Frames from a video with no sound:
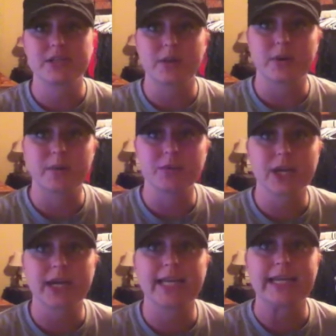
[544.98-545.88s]
So I'm
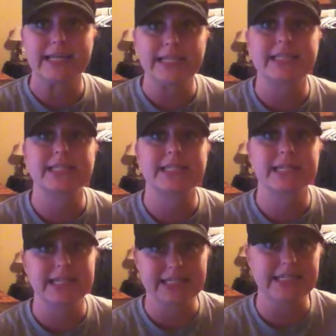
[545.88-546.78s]
trying to ease
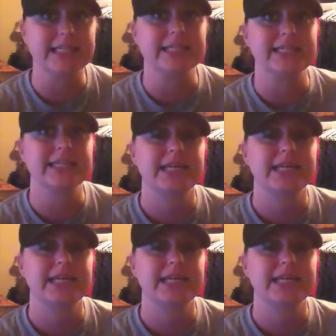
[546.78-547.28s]
into this